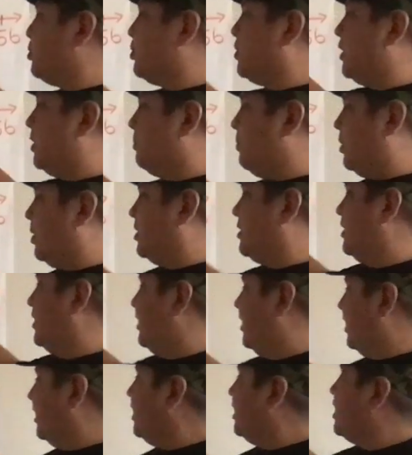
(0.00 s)
tick marks in
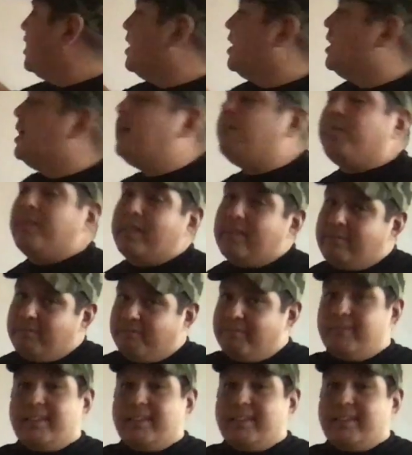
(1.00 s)
there, but